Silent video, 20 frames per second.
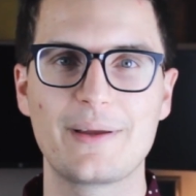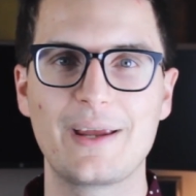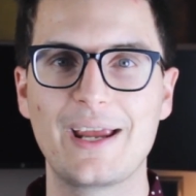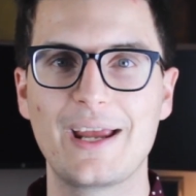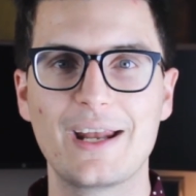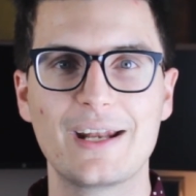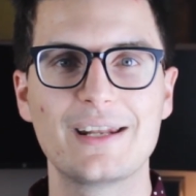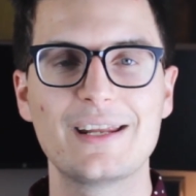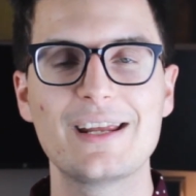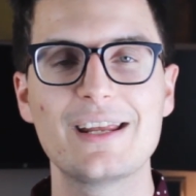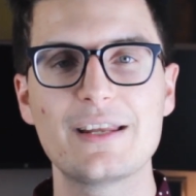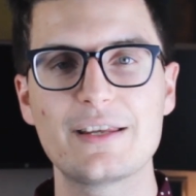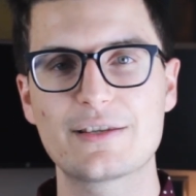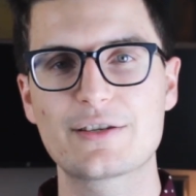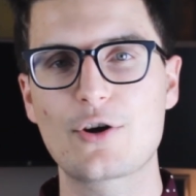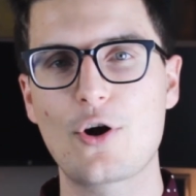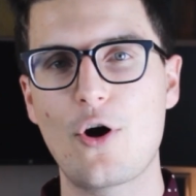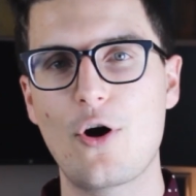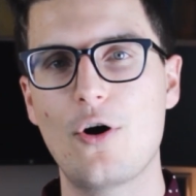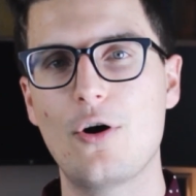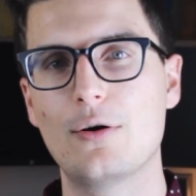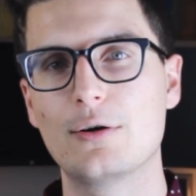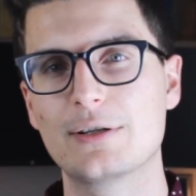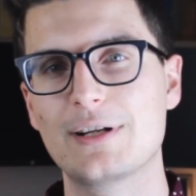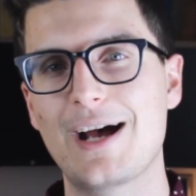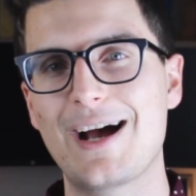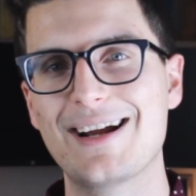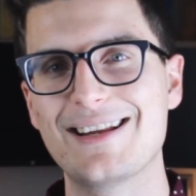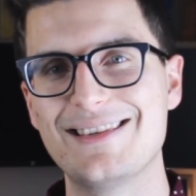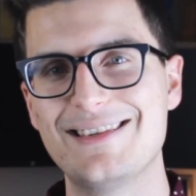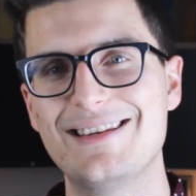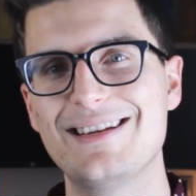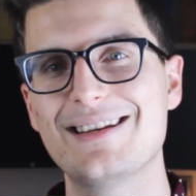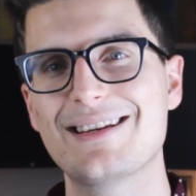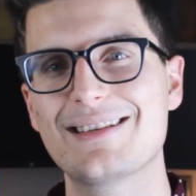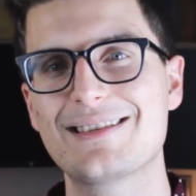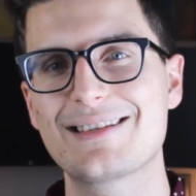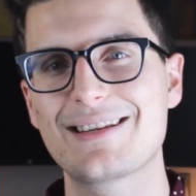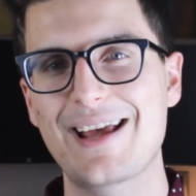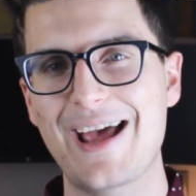And it is called
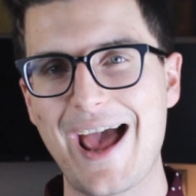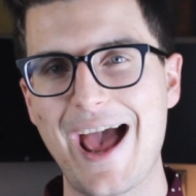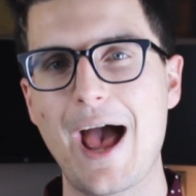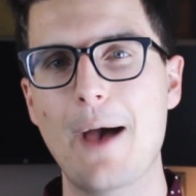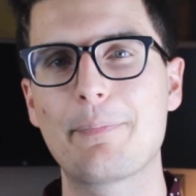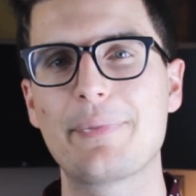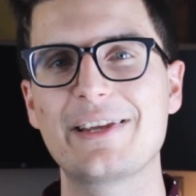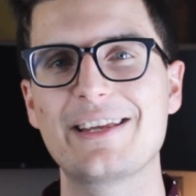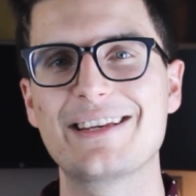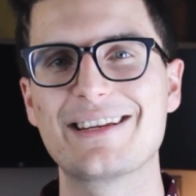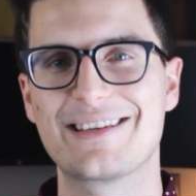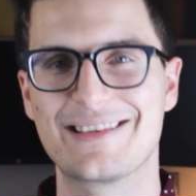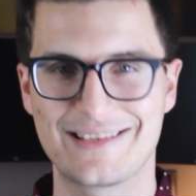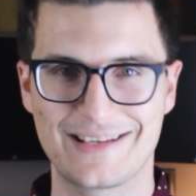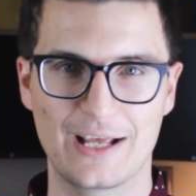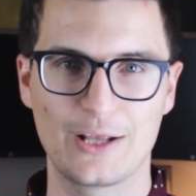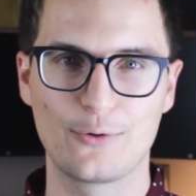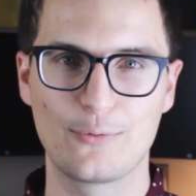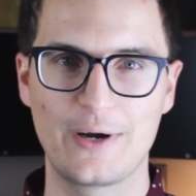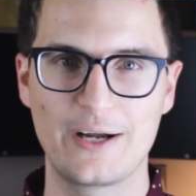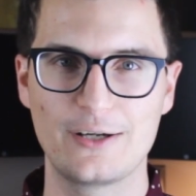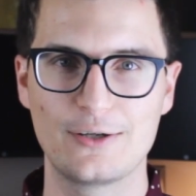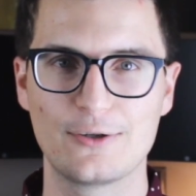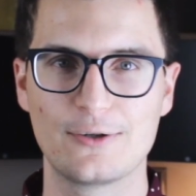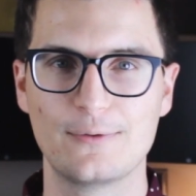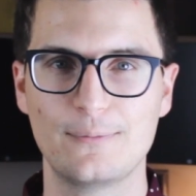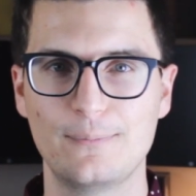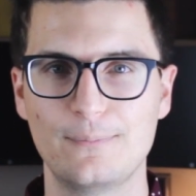Idea to App Accelerator.